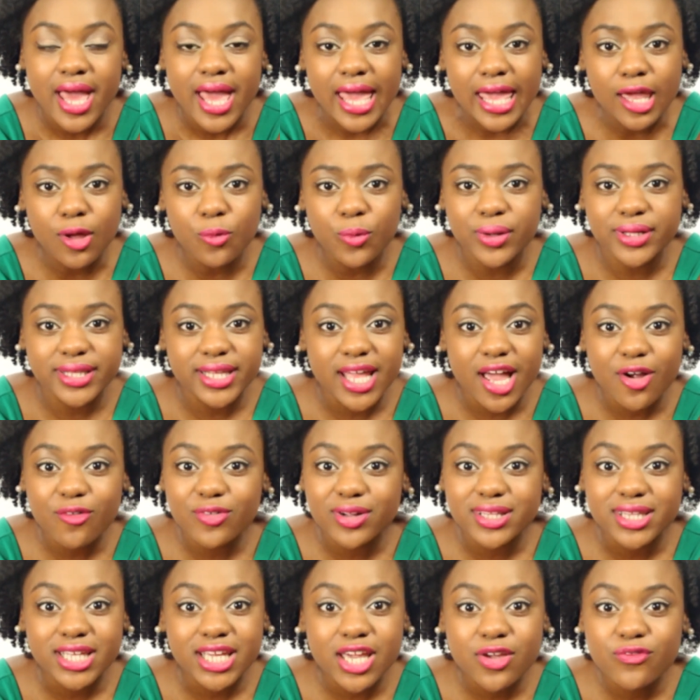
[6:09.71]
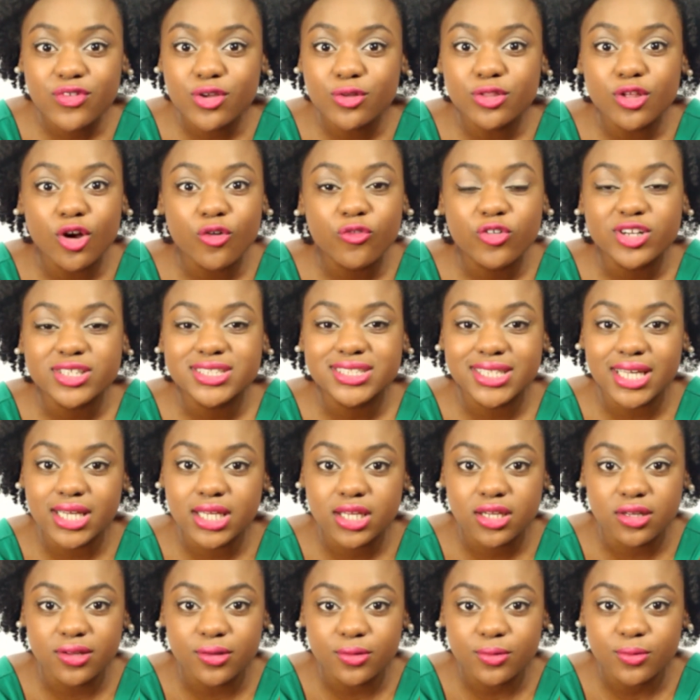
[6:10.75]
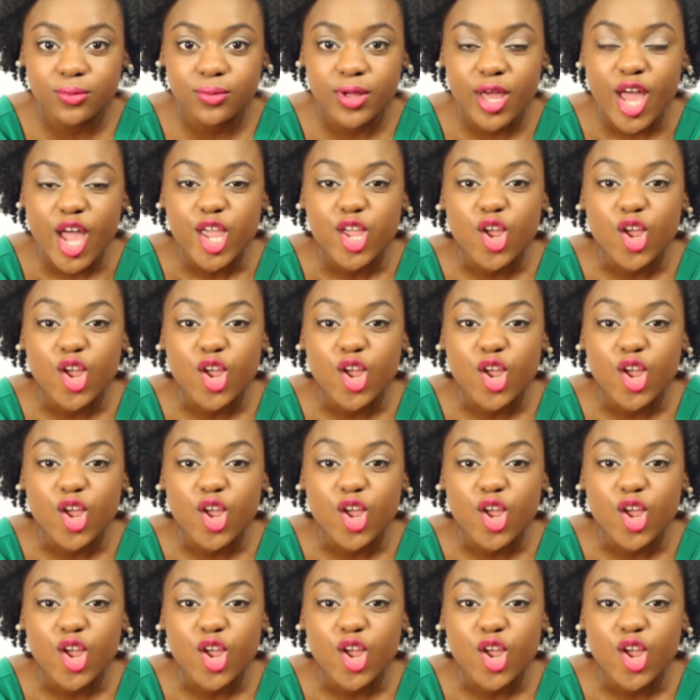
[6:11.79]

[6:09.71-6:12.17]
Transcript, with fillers: He will never leave you nor forsake you.